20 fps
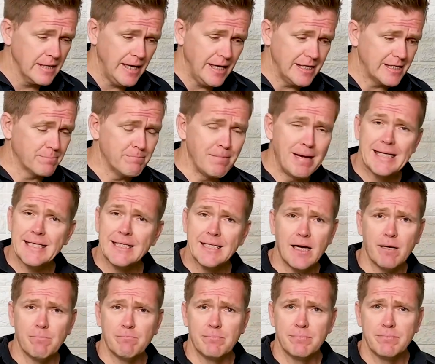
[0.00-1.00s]
It's messed
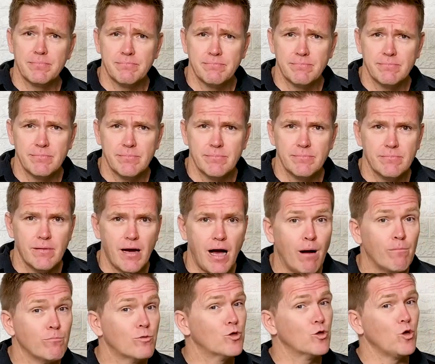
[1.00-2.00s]
up.
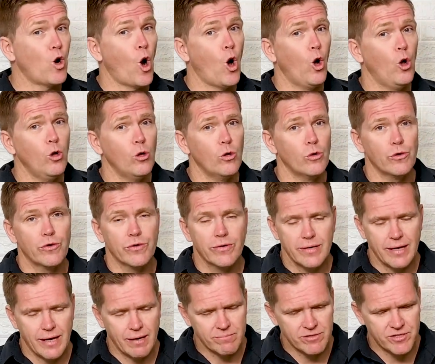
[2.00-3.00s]
I'm too old.
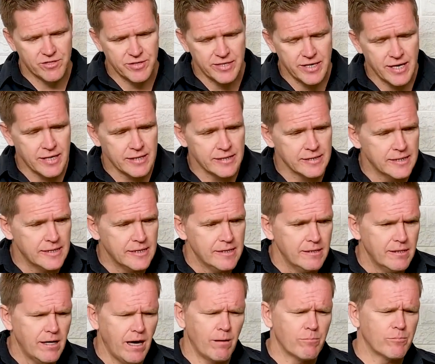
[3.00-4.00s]
I'm too young.
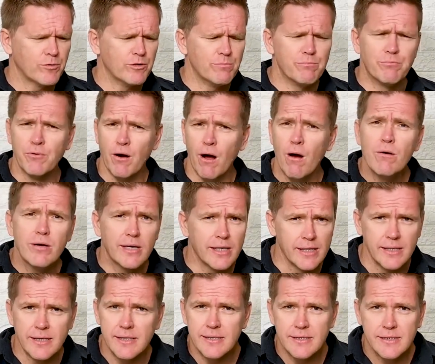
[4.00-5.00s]
I'm too
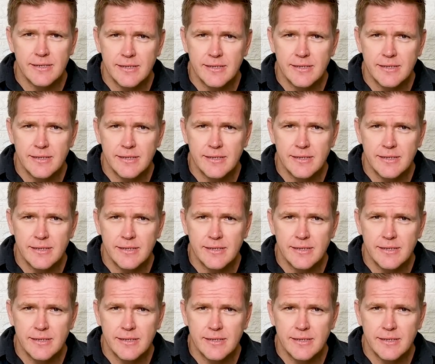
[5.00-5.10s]
broken.